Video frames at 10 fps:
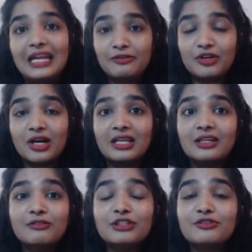And if you are
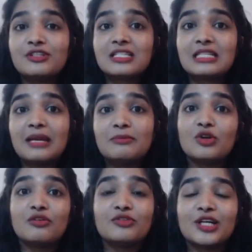here for the first time,
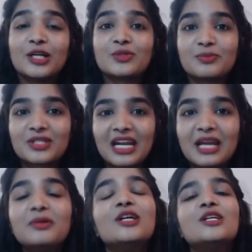do not forget to
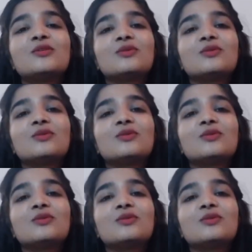subscribe.